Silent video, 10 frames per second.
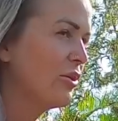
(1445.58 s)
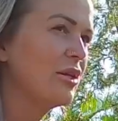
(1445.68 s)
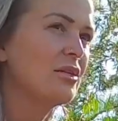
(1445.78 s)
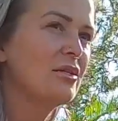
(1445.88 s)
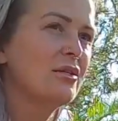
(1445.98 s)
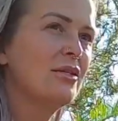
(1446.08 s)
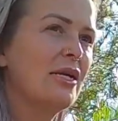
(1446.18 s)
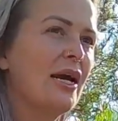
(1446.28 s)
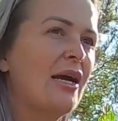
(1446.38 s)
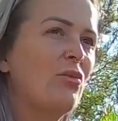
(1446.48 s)
know, this
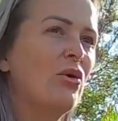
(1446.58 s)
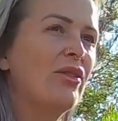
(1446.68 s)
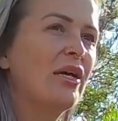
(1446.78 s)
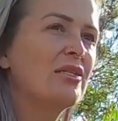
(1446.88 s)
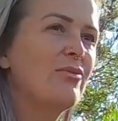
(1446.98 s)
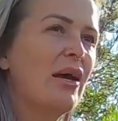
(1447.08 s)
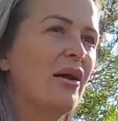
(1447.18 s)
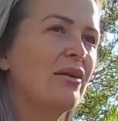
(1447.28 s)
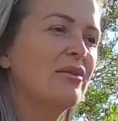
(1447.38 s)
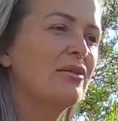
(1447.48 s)
today and what that's
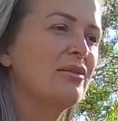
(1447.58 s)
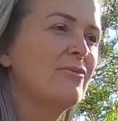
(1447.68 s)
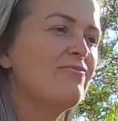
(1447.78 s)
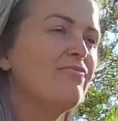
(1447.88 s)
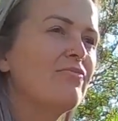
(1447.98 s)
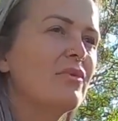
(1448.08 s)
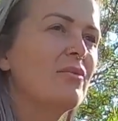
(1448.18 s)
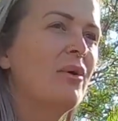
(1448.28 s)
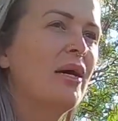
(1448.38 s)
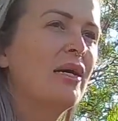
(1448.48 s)
about is
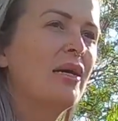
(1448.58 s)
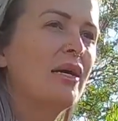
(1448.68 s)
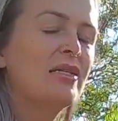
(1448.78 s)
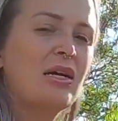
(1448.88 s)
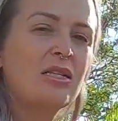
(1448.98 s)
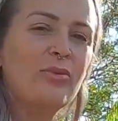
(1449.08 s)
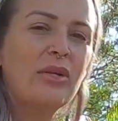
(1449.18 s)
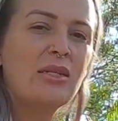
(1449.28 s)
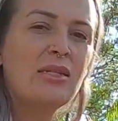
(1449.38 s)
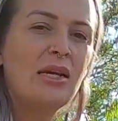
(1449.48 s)
my
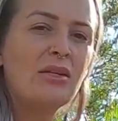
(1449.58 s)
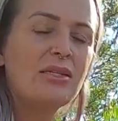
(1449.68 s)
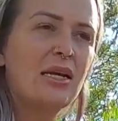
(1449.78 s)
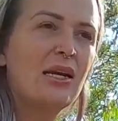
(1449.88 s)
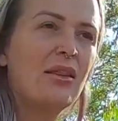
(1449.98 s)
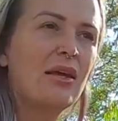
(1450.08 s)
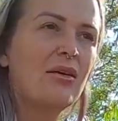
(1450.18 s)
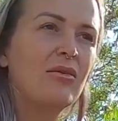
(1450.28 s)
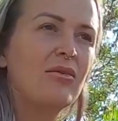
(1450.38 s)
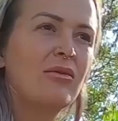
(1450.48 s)
ex-husband is now saying that
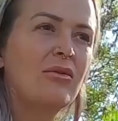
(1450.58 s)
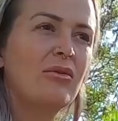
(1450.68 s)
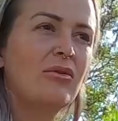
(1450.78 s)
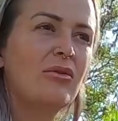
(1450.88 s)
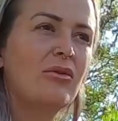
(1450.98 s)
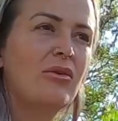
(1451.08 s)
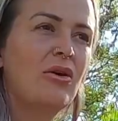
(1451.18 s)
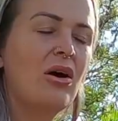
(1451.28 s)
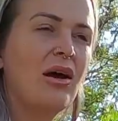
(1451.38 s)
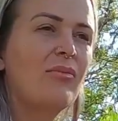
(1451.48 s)

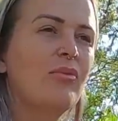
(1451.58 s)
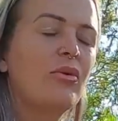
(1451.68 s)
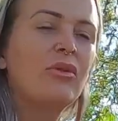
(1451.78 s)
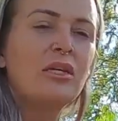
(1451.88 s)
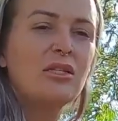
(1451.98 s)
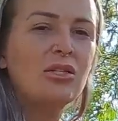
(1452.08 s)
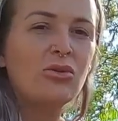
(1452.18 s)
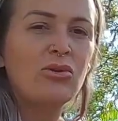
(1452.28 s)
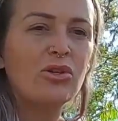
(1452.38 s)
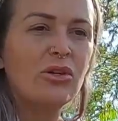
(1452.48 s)
I've put these
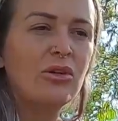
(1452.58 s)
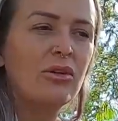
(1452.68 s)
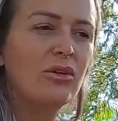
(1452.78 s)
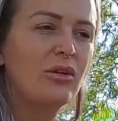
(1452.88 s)
children